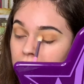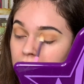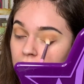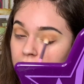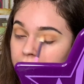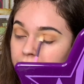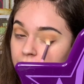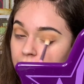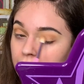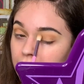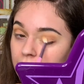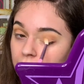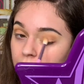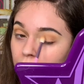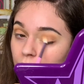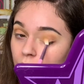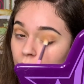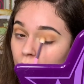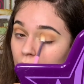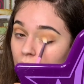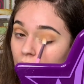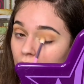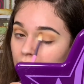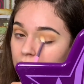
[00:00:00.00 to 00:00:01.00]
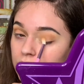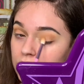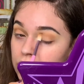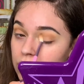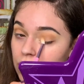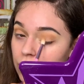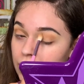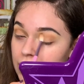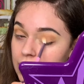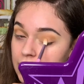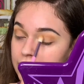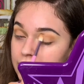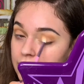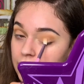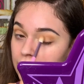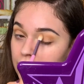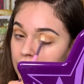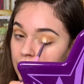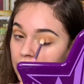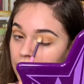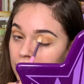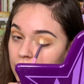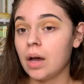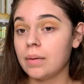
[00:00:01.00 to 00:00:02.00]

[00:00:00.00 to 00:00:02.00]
and like went on so easily.